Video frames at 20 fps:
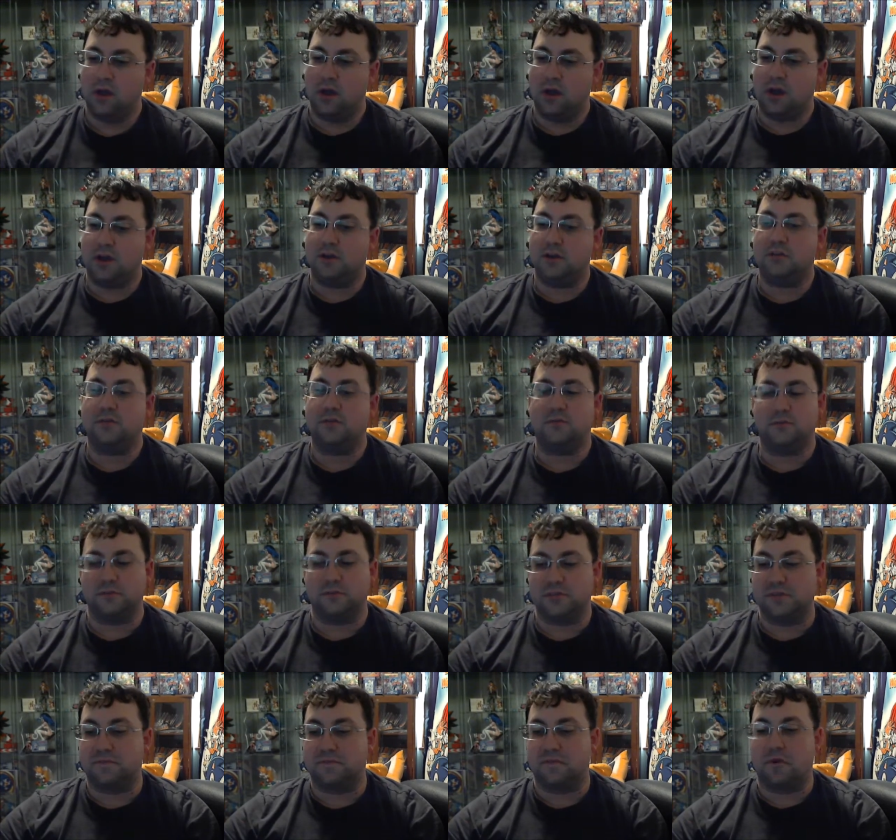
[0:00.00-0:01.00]
Another
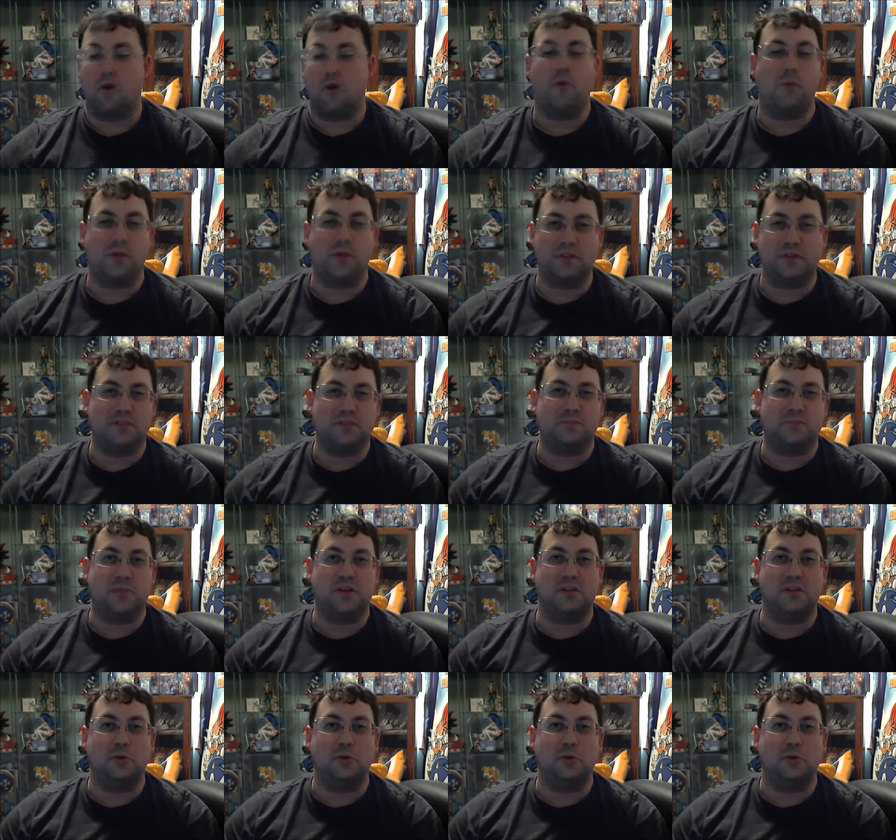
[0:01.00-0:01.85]
difficult one that's been